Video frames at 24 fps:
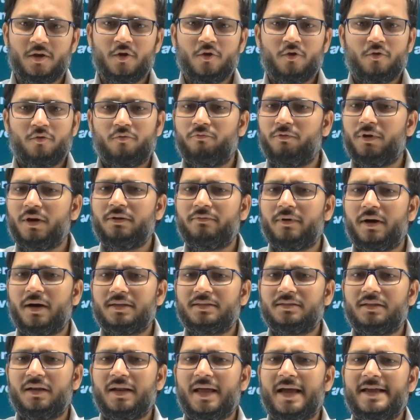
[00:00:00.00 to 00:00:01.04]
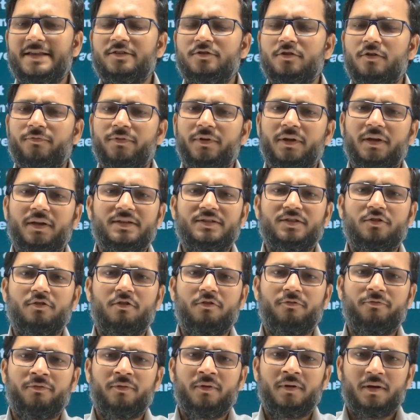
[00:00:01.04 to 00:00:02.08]
One was the lines of regression
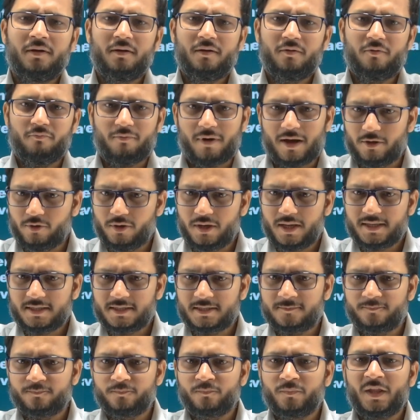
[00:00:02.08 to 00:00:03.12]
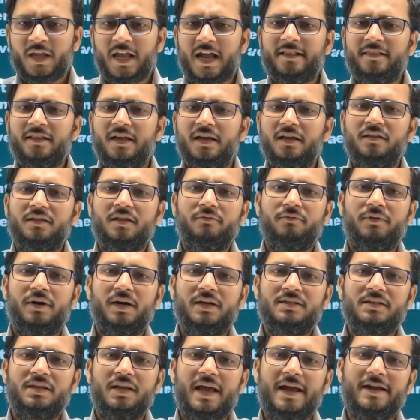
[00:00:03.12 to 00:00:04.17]
of y on x, and the another
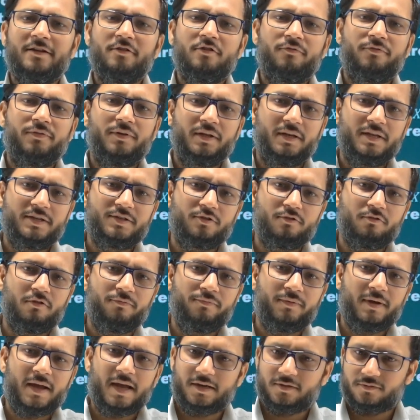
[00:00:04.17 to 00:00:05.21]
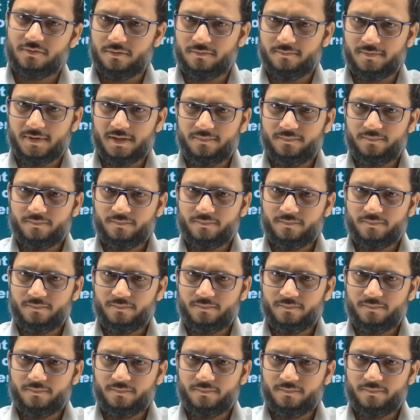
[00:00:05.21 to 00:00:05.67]
was line of regression of x on y.